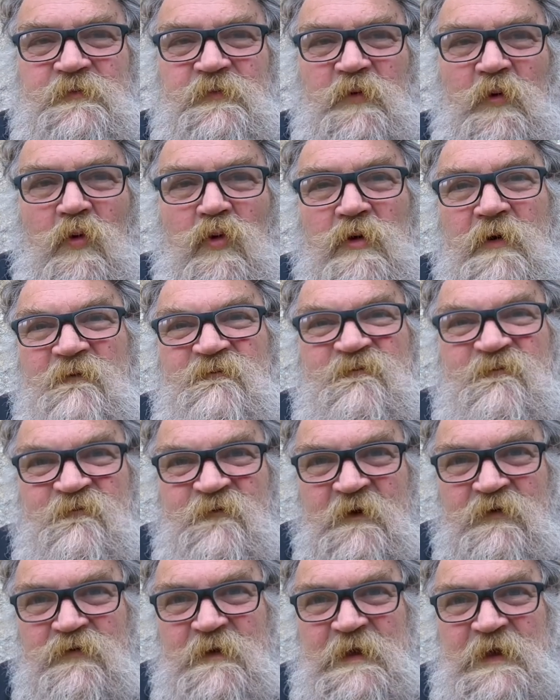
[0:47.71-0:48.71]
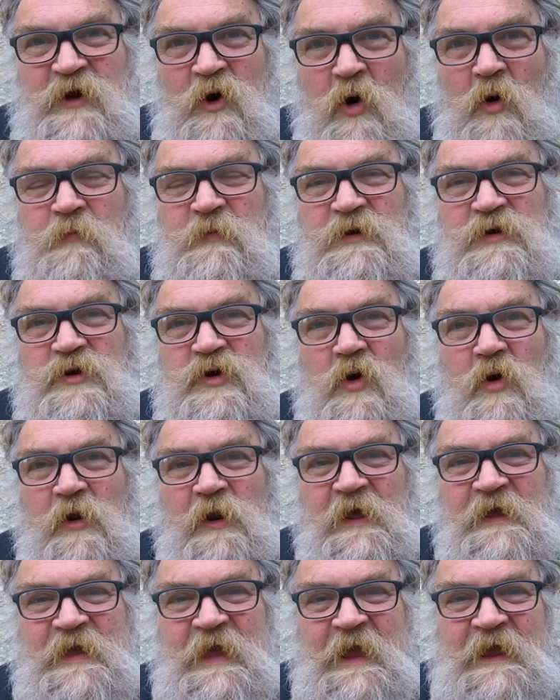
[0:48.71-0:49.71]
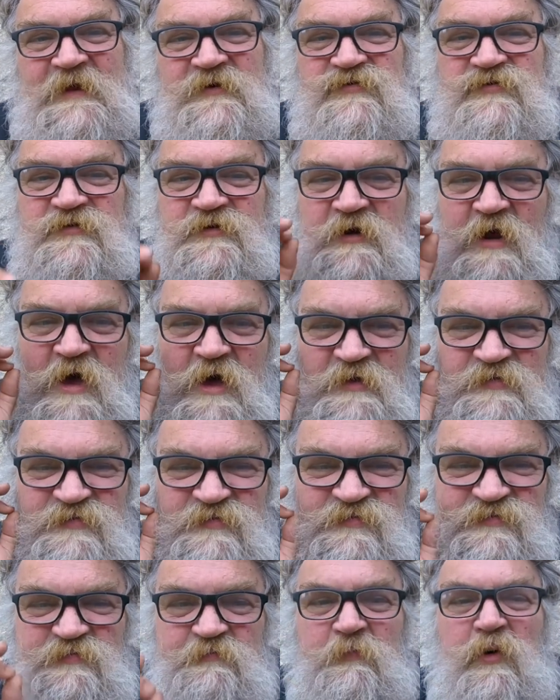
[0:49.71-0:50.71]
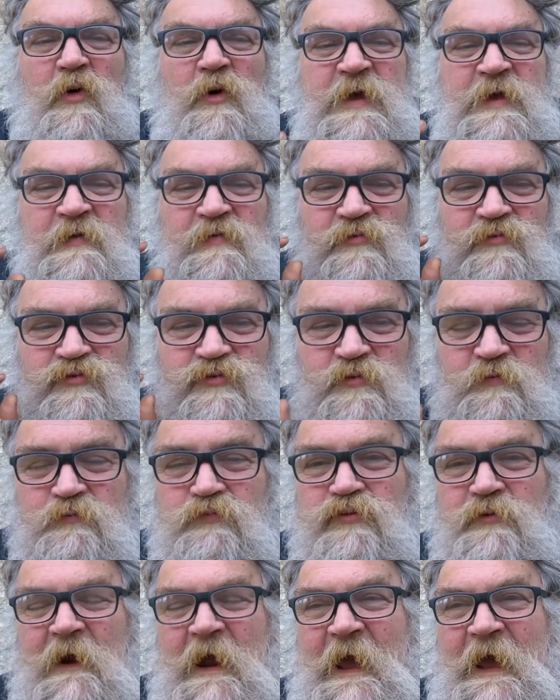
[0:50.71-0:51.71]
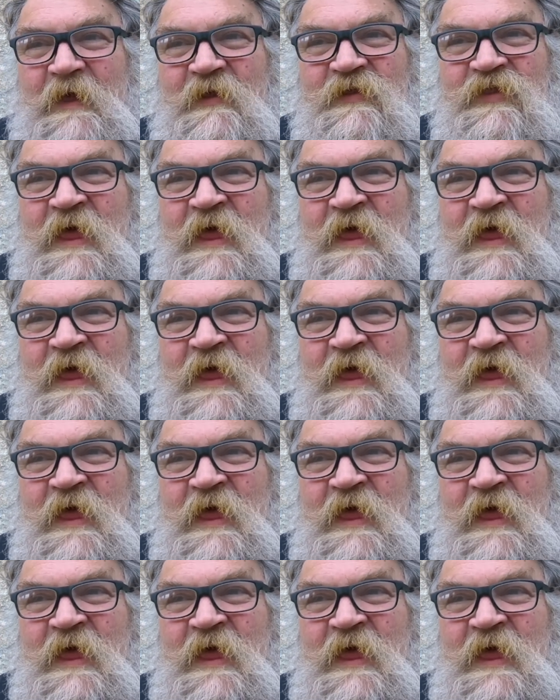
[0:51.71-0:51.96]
or a very common collocation, a spoiled brat.